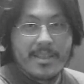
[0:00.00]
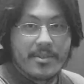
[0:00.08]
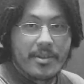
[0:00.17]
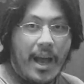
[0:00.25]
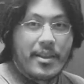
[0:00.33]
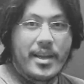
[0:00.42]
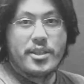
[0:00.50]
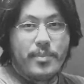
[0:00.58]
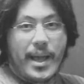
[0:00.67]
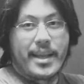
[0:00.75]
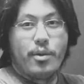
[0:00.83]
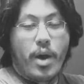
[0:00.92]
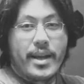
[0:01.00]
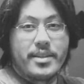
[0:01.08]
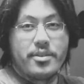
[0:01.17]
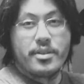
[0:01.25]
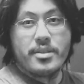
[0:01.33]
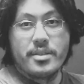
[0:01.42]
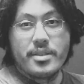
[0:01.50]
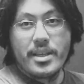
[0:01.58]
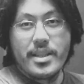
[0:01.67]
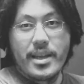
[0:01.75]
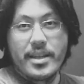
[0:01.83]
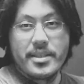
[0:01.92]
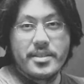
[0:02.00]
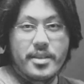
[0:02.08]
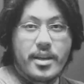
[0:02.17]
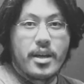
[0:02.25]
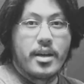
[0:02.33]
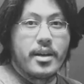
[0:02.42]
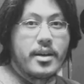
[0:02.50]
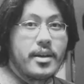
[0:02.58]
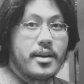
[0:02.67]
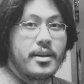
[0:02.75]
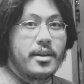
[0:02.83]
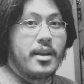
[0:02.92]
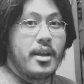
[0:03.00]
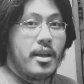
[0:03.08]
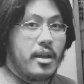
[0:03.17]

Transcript: So now that it's black and white, you can see that it's uh,